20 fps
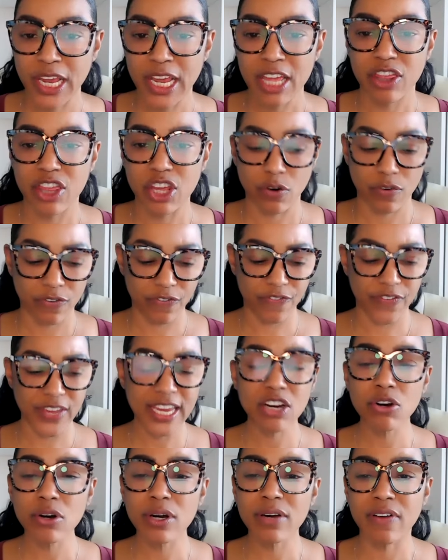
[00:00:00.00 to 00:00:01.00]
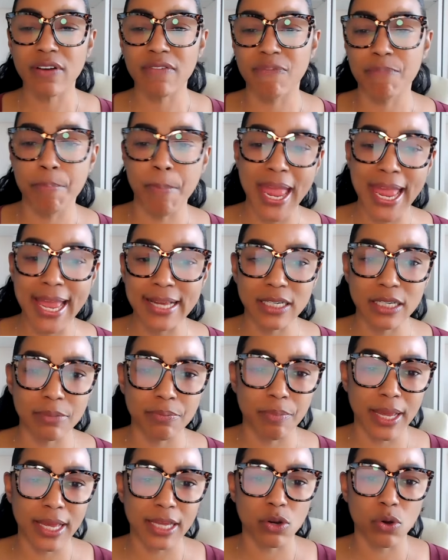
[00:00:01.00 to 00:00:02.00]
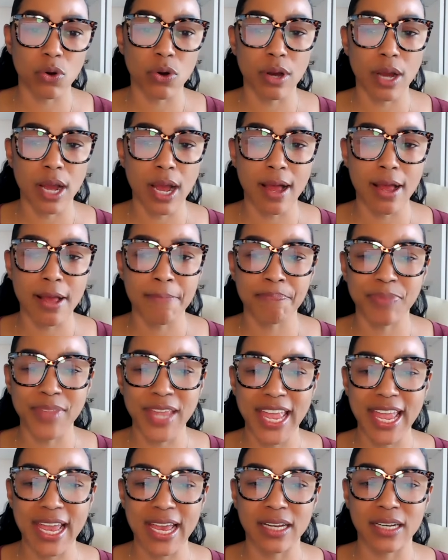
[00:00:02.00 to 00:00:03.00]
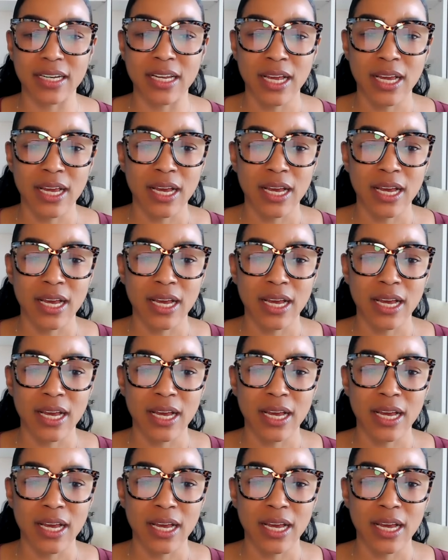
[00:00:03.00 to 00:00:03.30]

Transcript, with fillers: Their fear of abandonment um, and